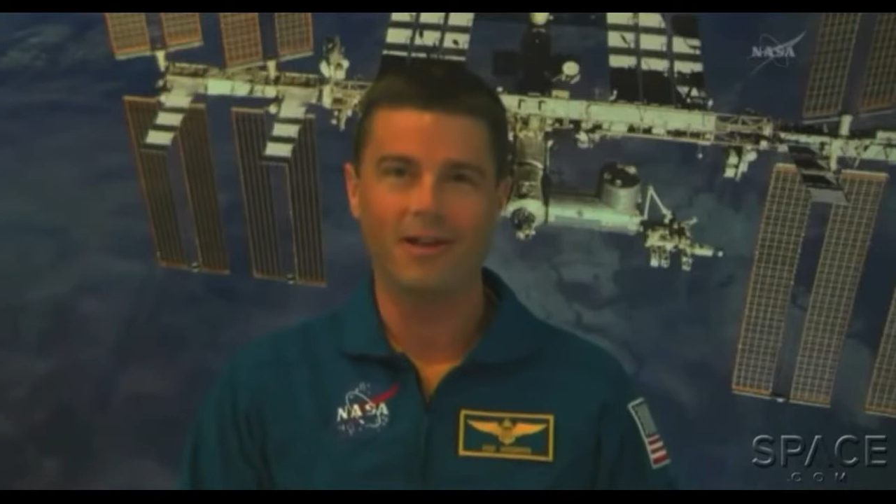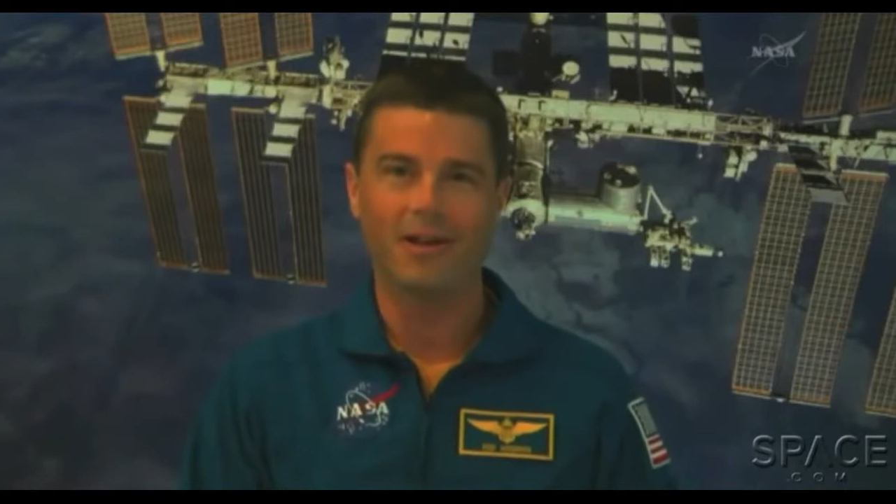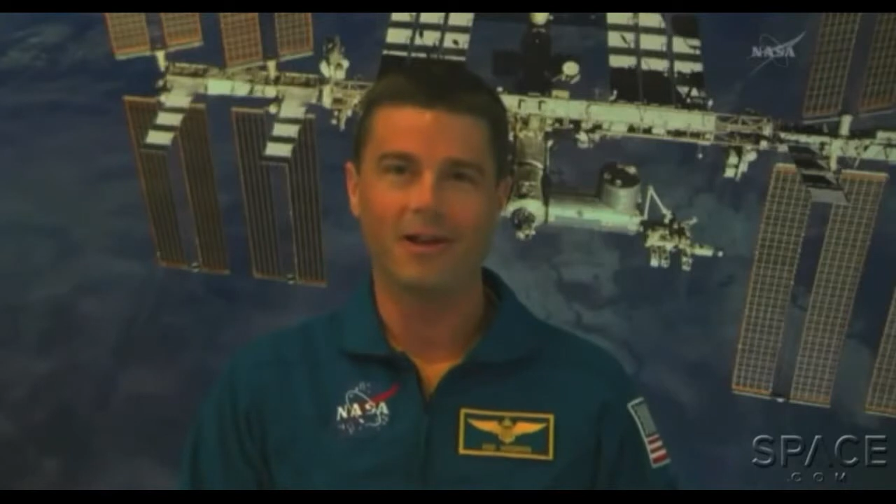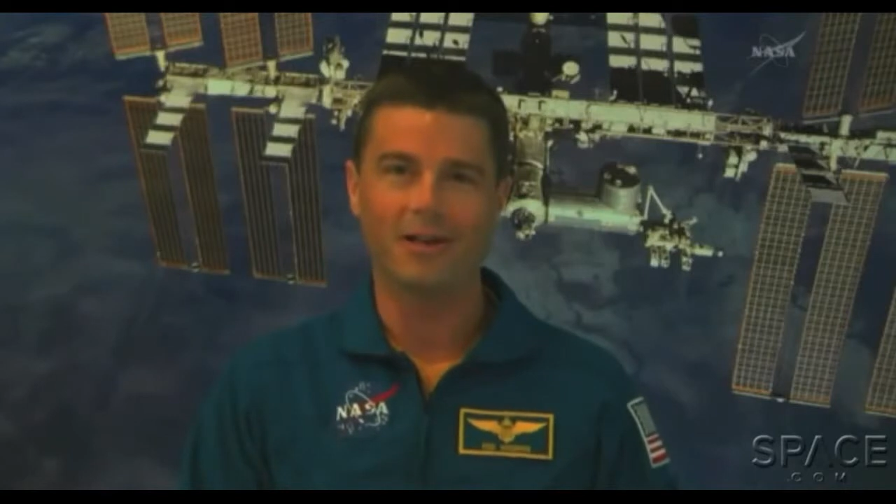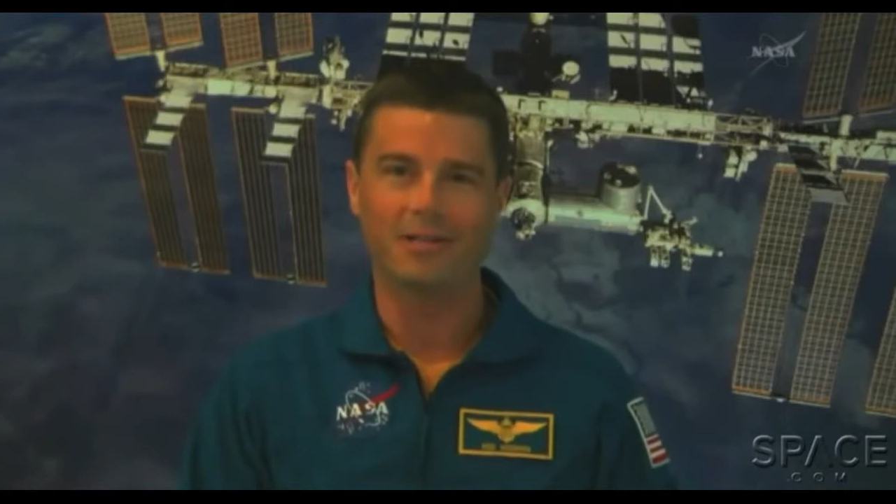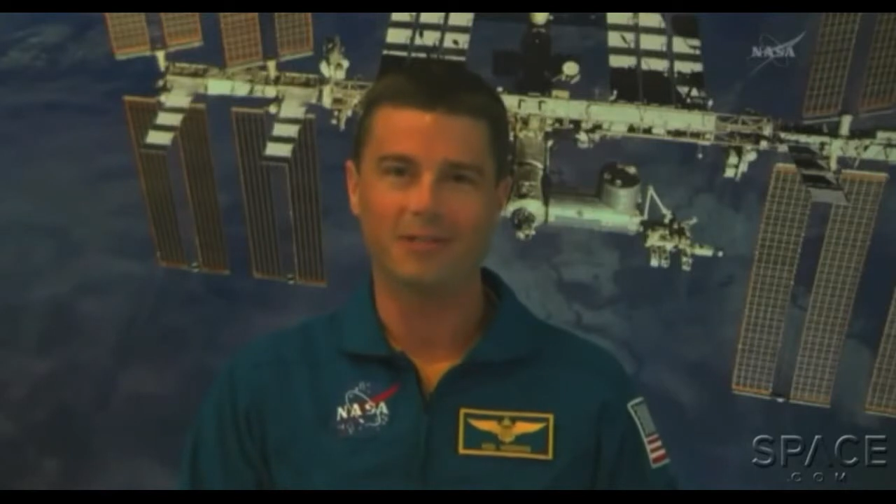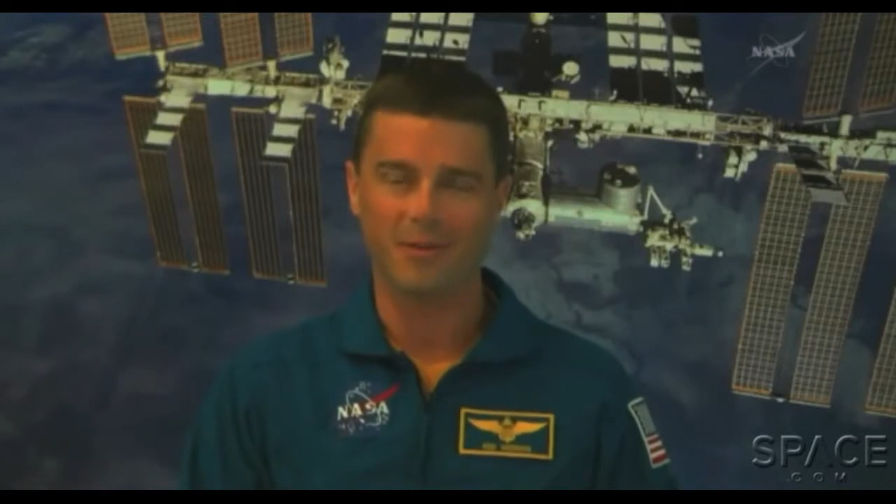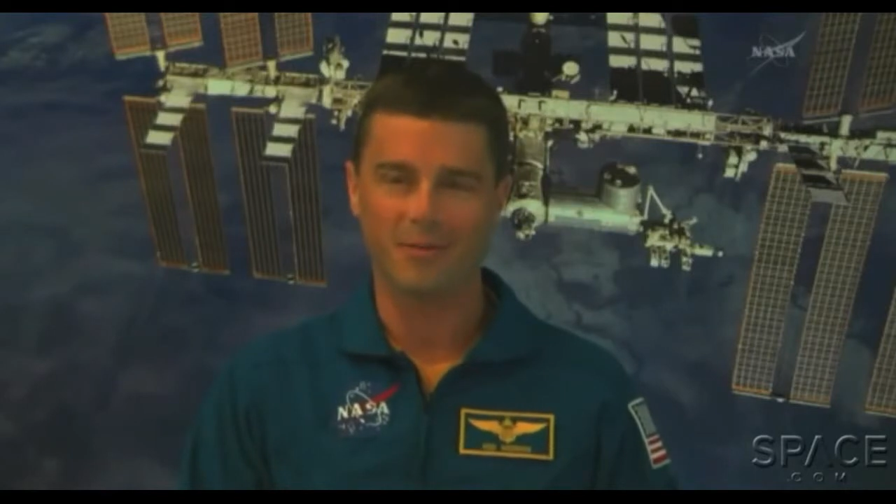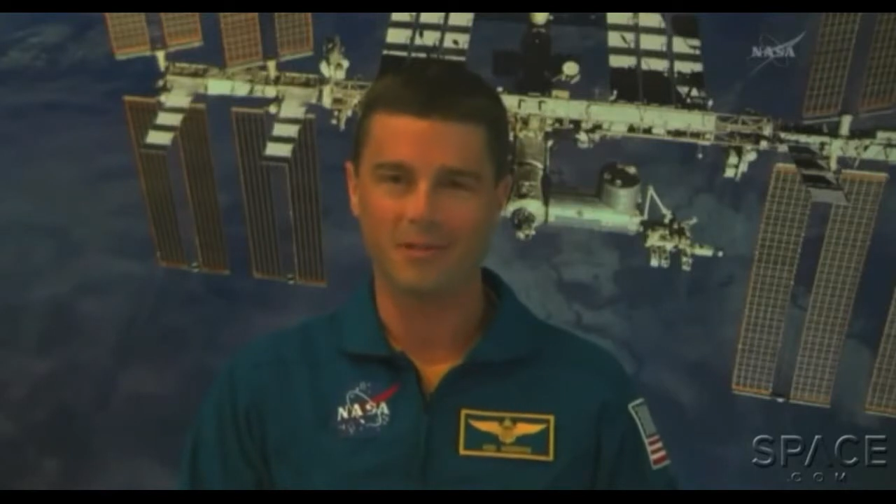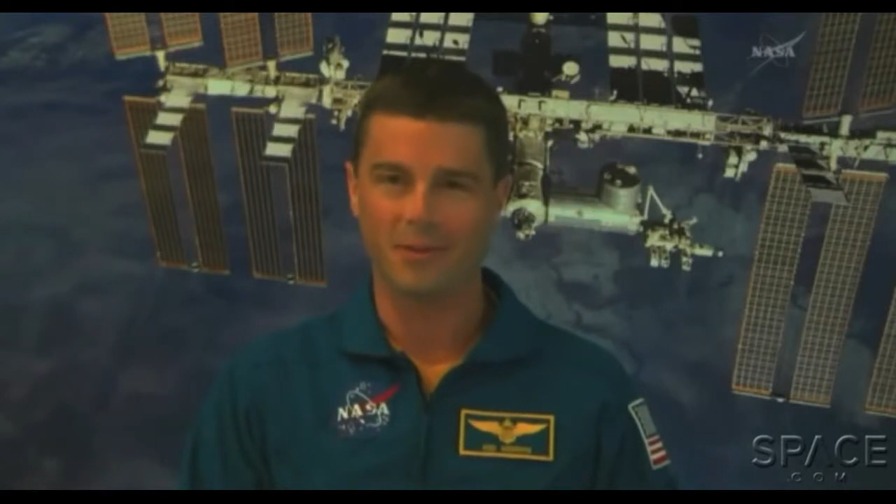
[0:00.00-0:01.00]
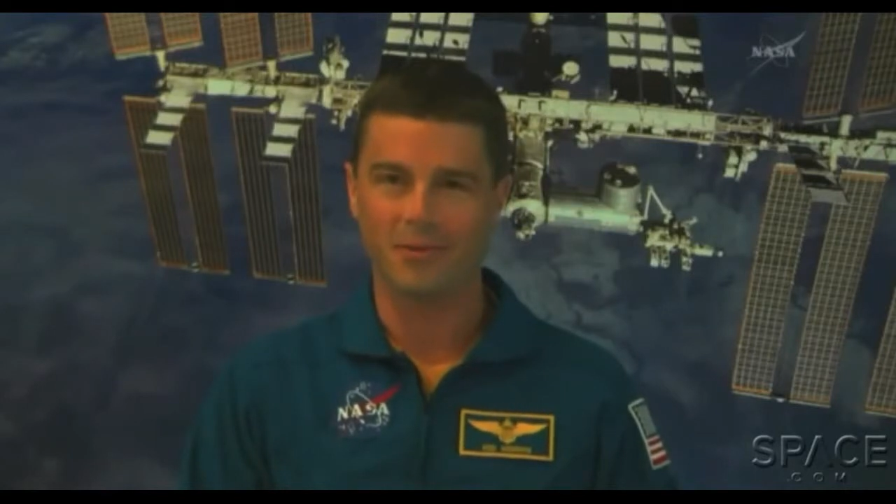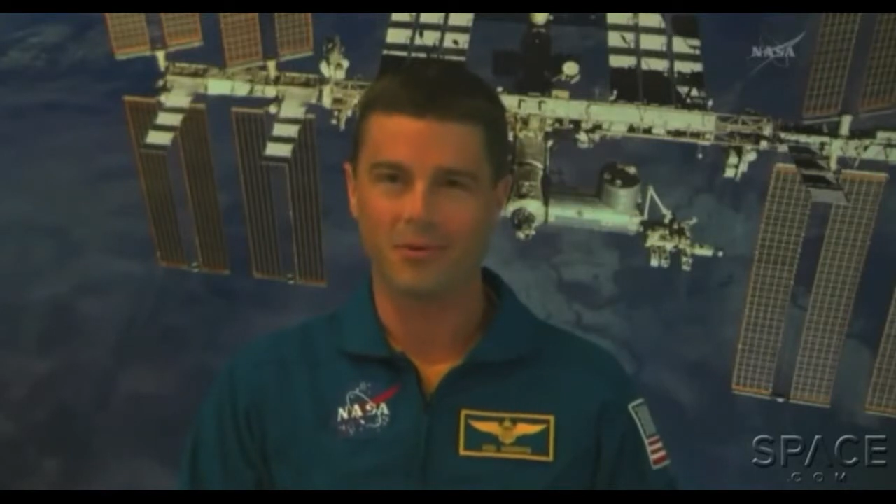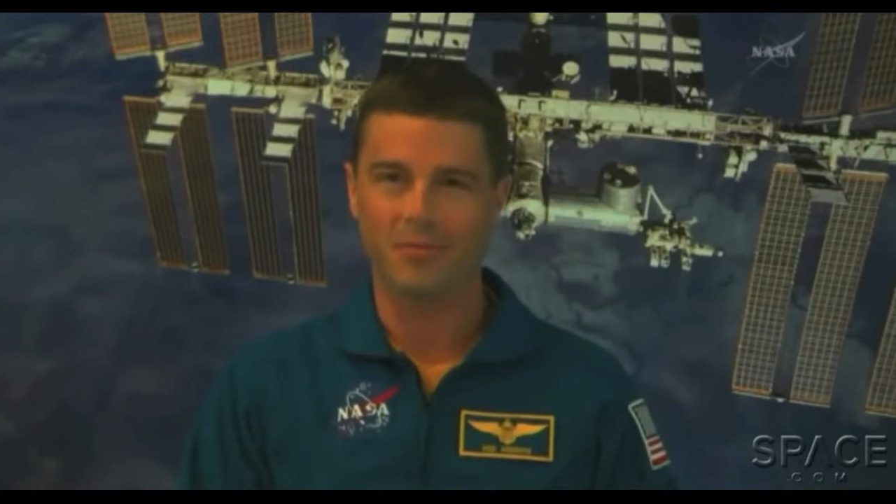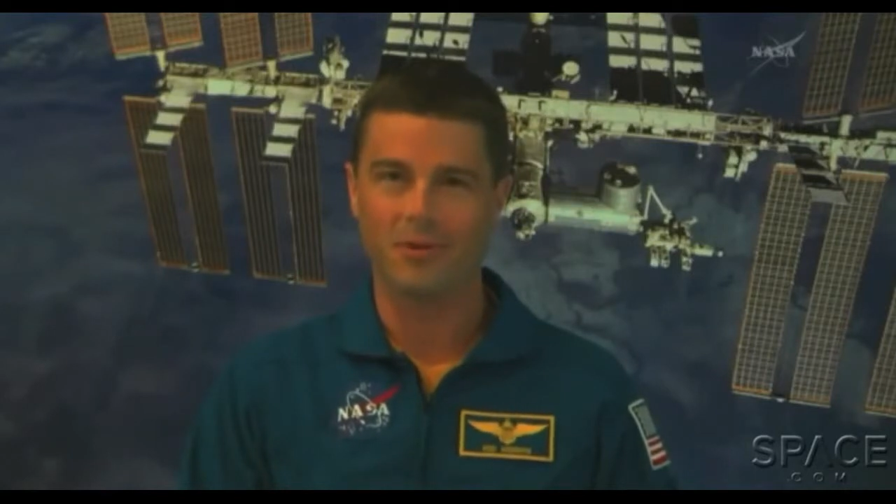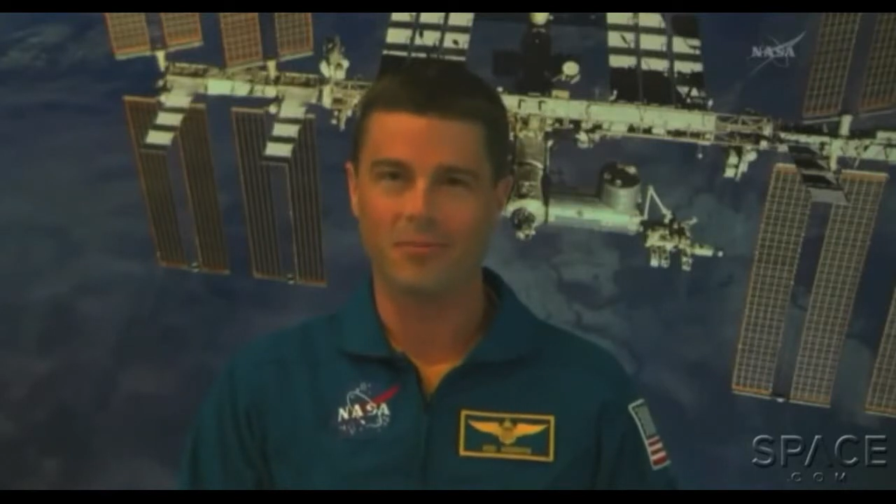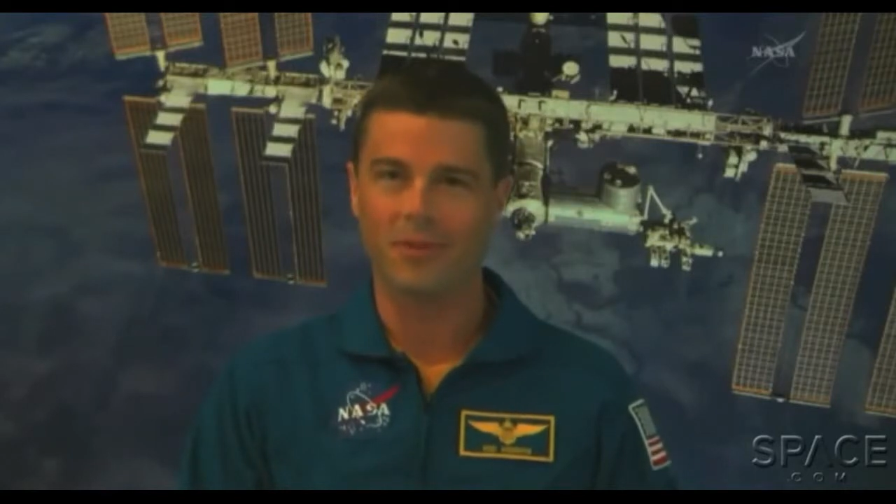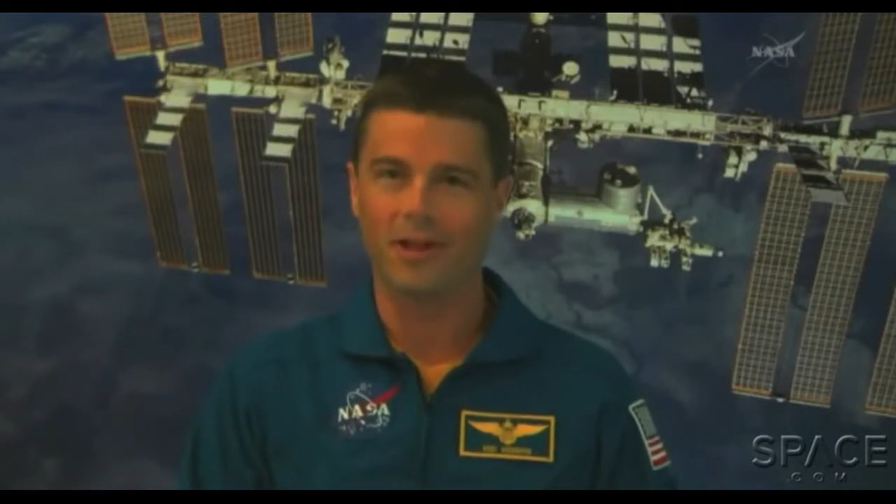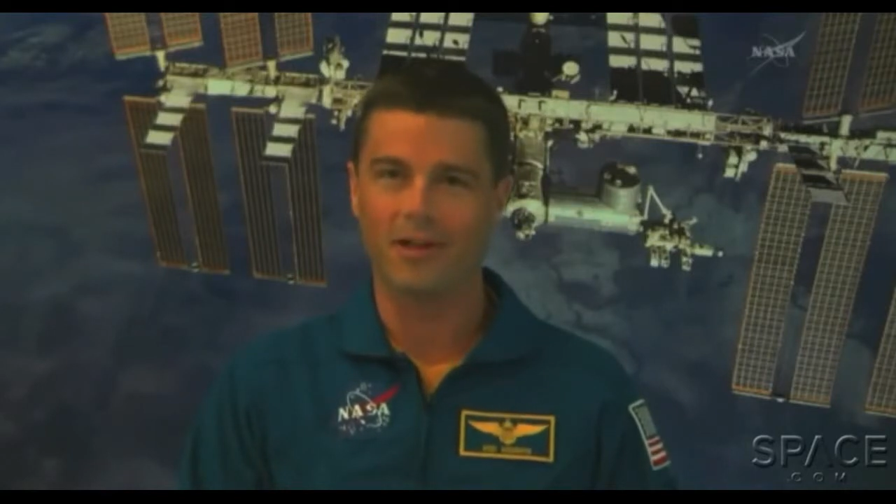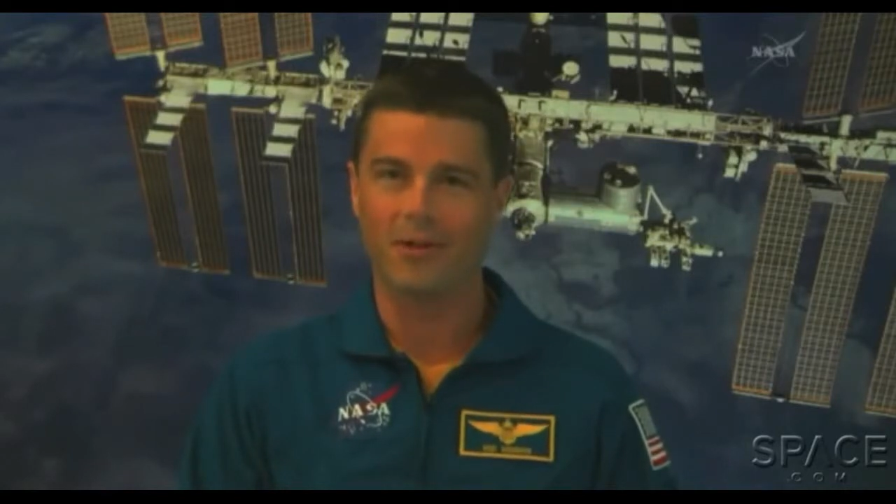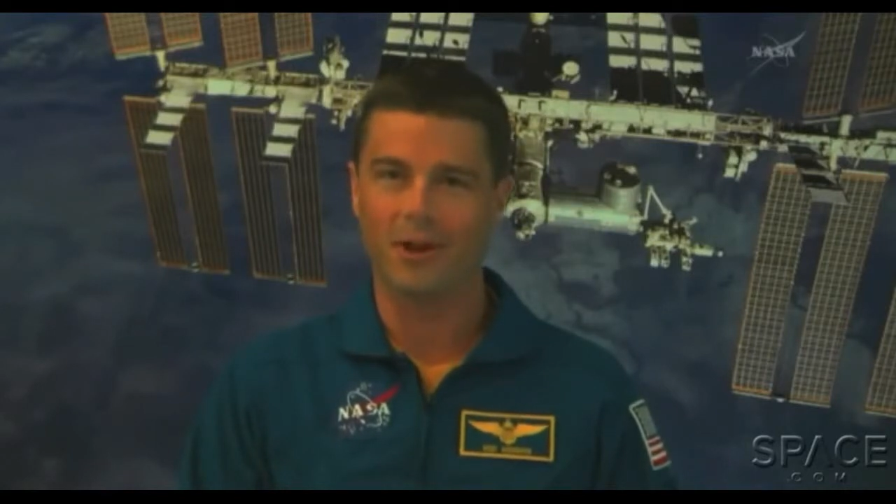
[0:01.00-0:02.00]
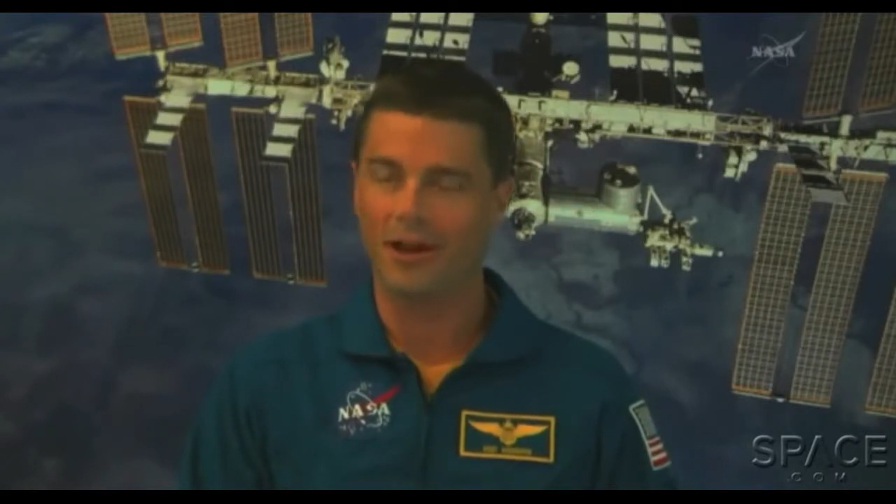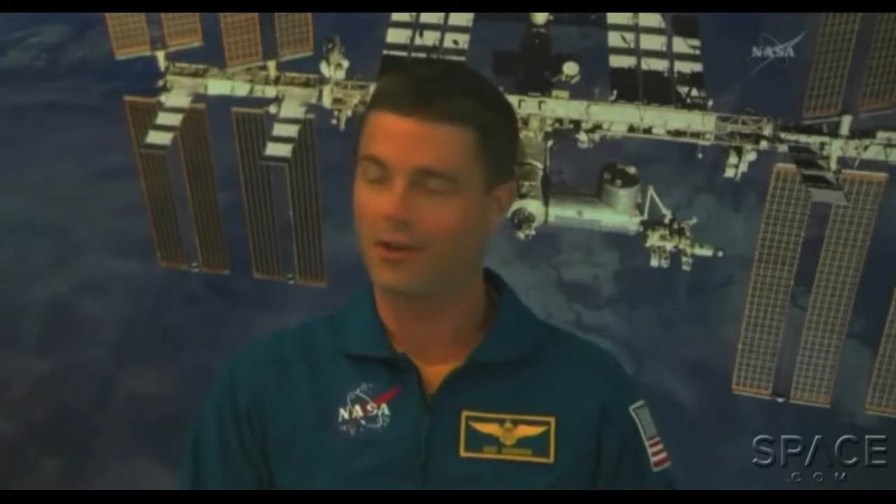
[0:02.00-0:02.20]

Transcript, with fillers: Uh, some someone wanted me to play a uh,